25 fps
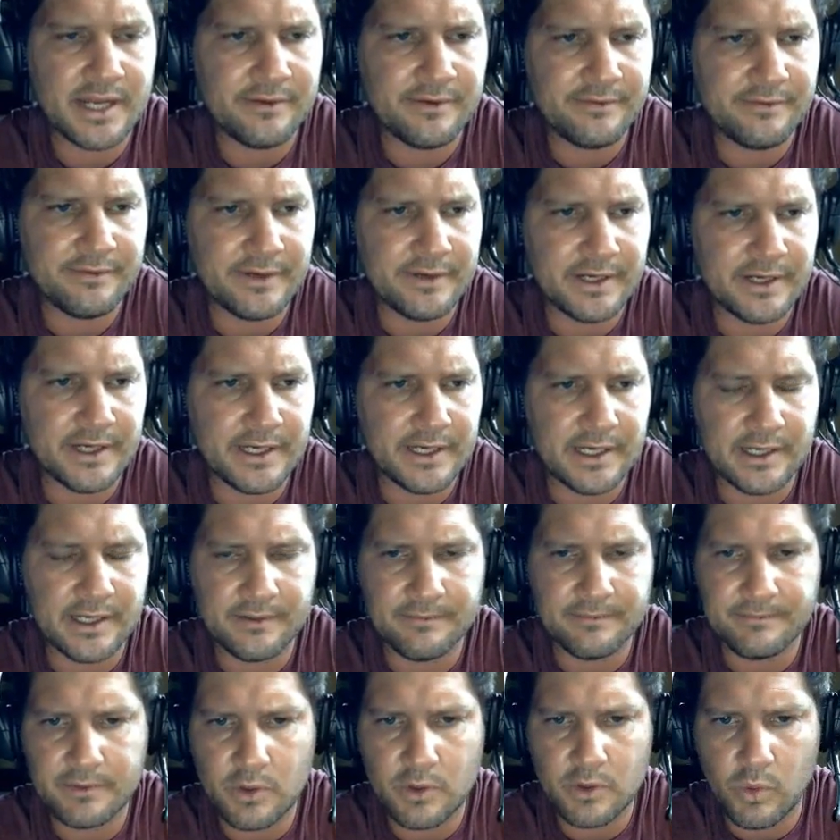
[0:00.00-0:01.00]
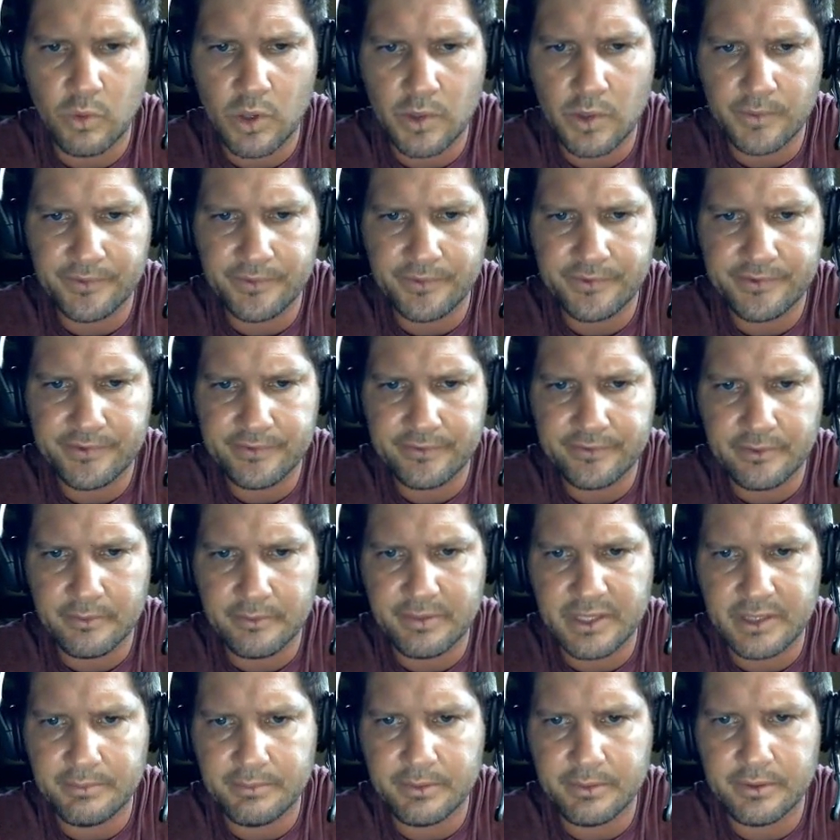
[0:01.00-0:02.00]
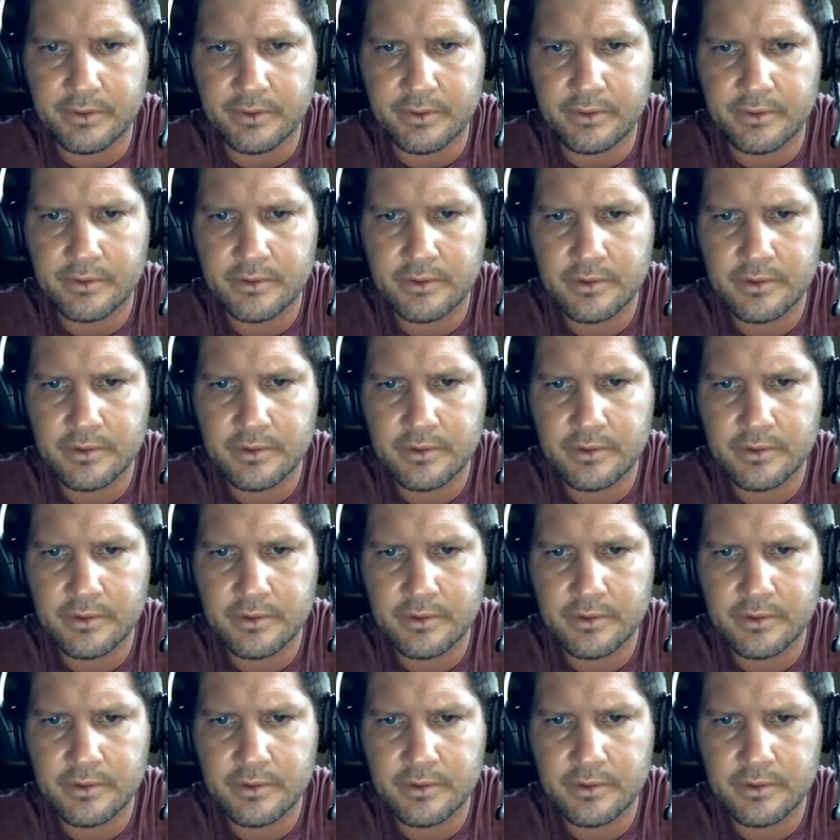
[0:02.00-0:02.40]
of quotes from people.